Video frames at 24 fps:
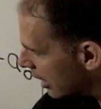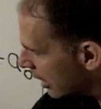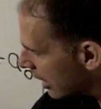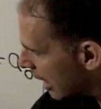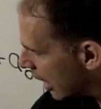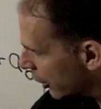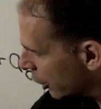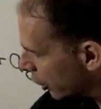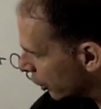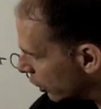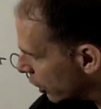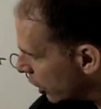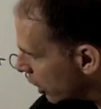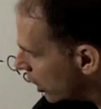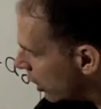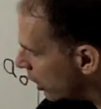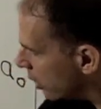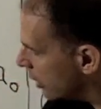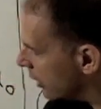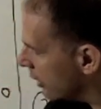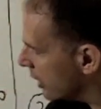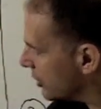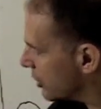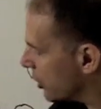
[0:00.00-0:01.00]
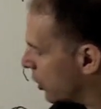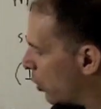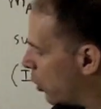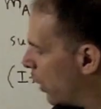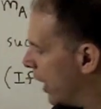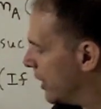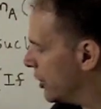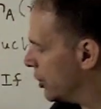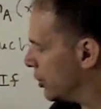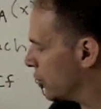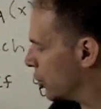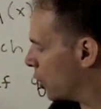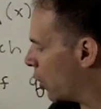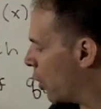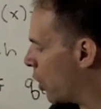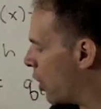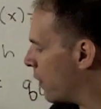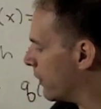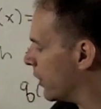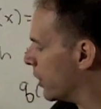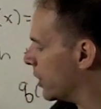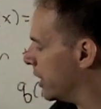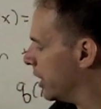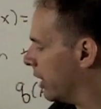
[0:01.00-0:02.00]
Now you'll note this equation's
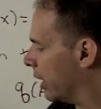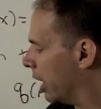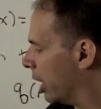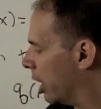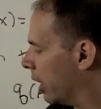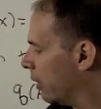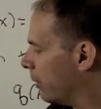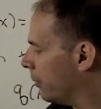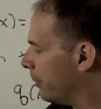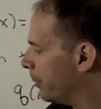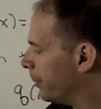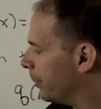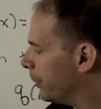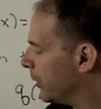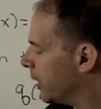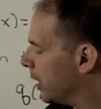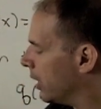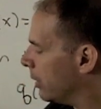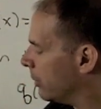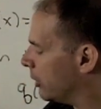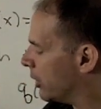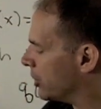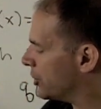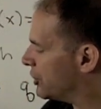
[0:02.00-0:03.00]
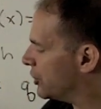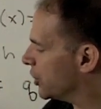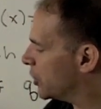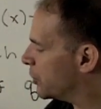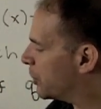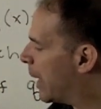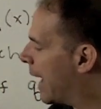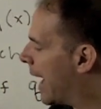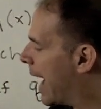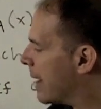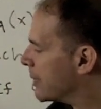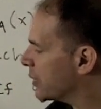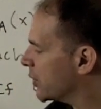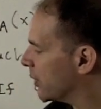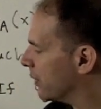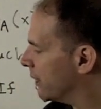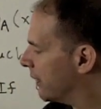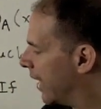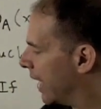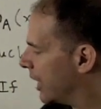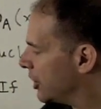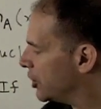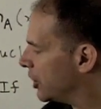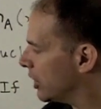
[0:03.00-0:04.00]
overkill because just by
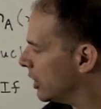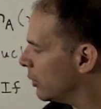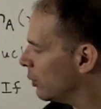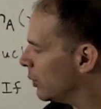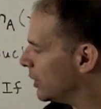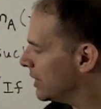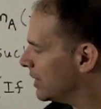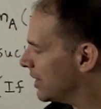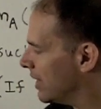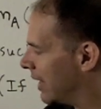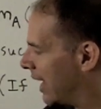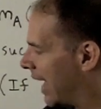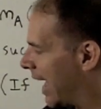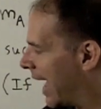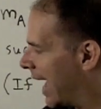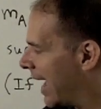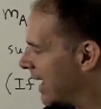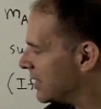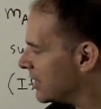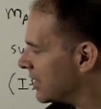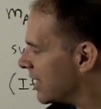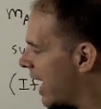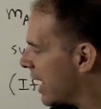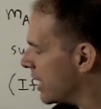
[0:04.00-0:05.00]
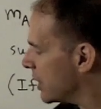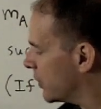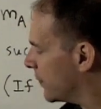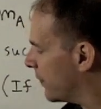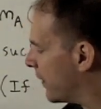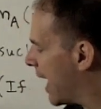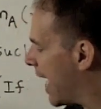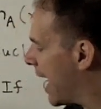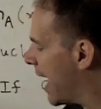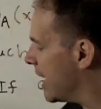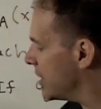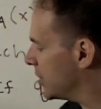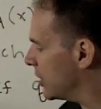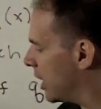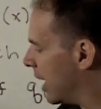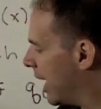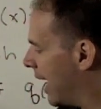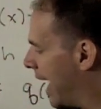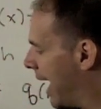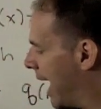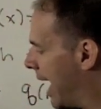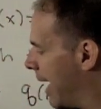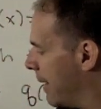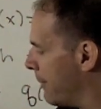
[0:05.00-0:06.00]
observation, we see that a satisfies
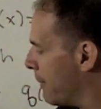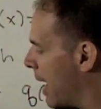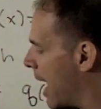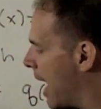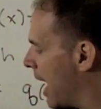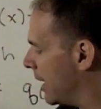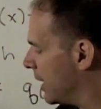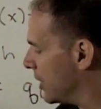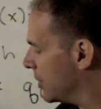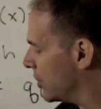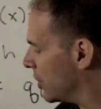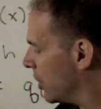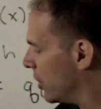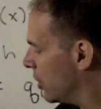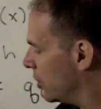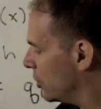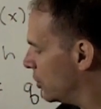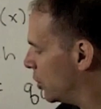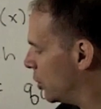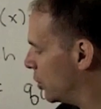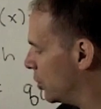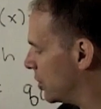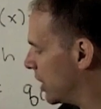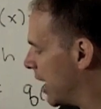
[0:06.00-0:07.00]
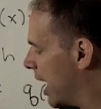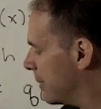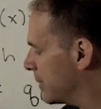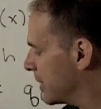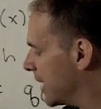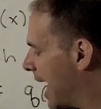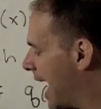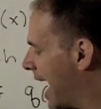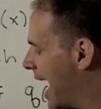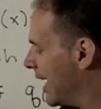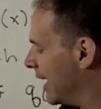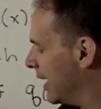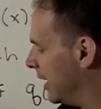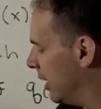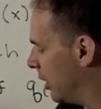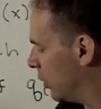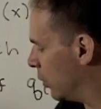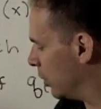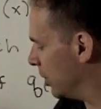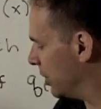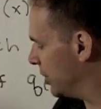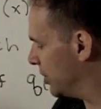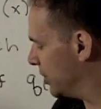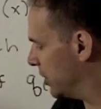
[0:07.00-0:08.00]
a minus 2 times i
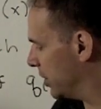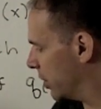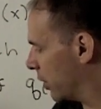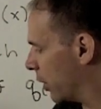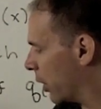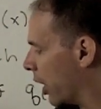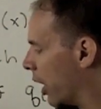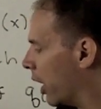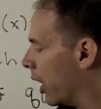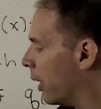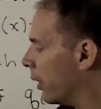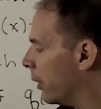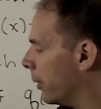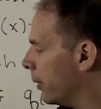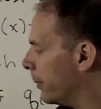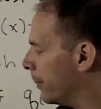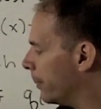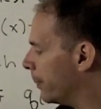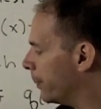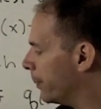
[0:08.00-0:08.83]
equal to 0.